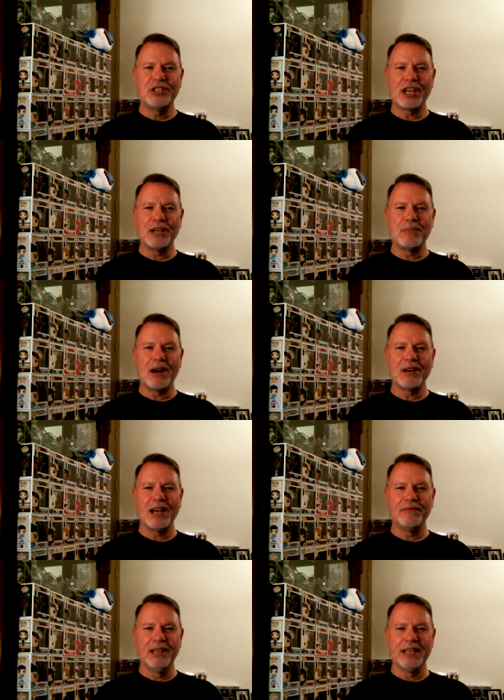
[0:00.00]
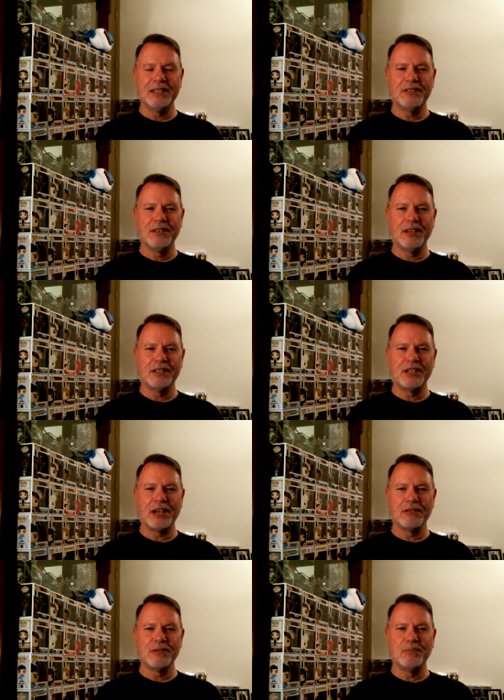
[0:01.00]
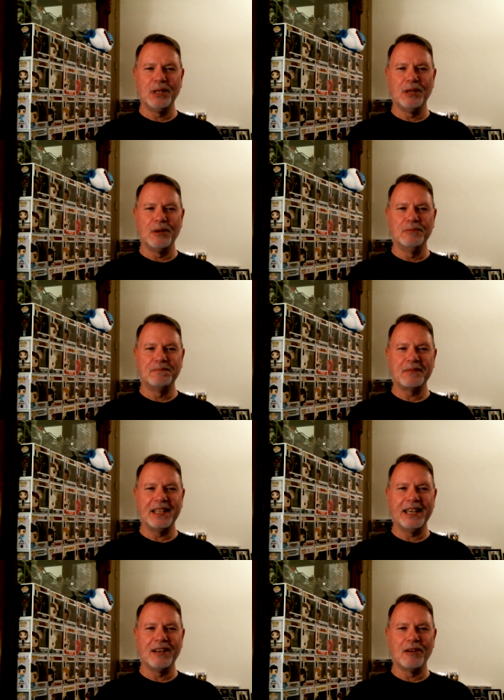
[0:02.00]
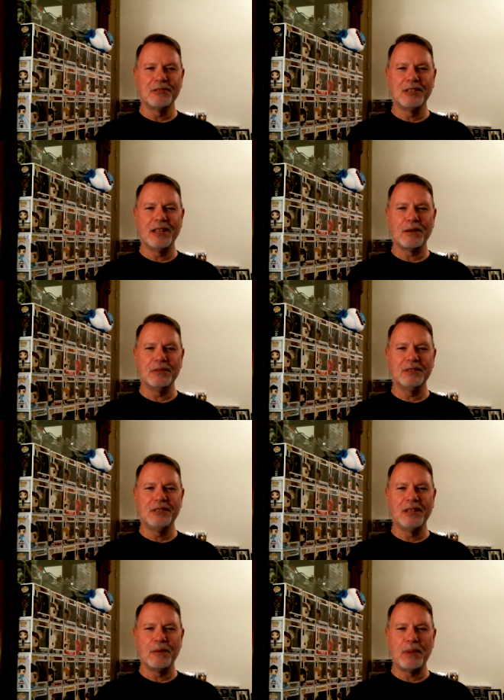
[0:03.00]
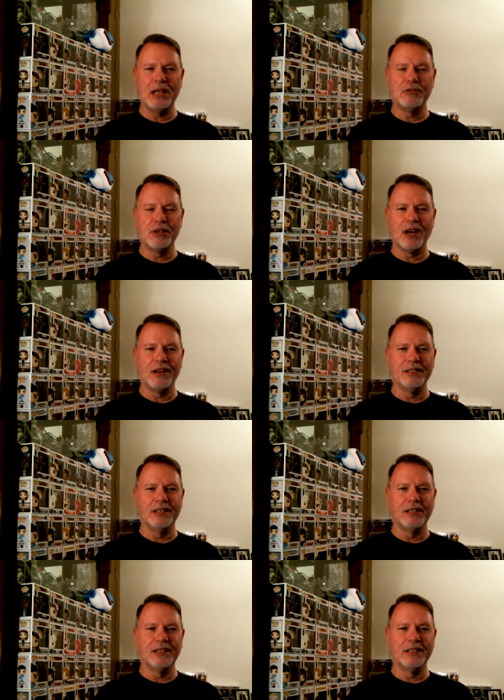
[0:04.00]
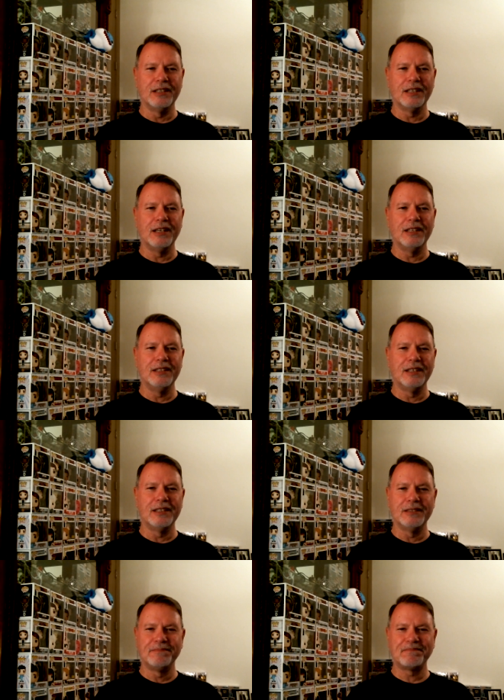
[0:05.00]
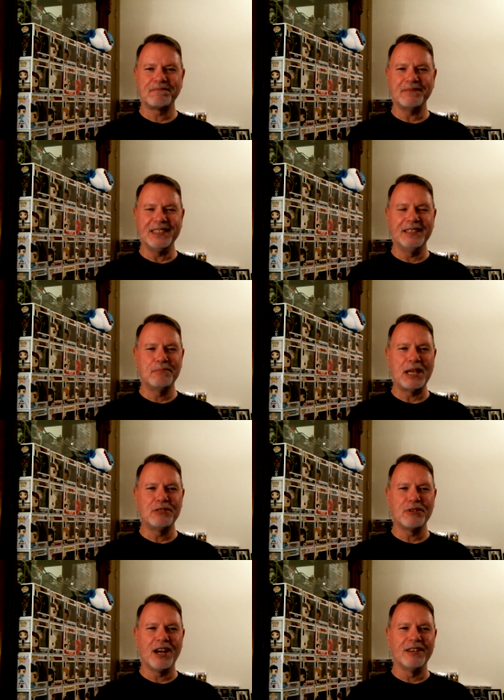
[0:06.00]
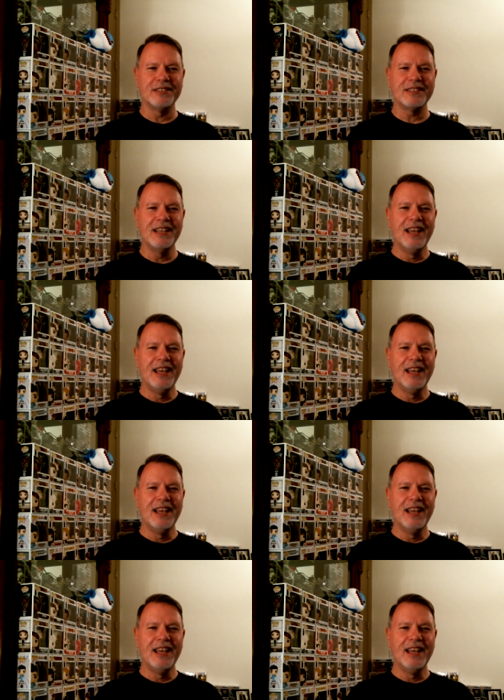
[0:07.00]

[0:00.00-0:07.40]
Check them out. I have links to their channels below and also their to their Patreon. Uh, um, Patreons.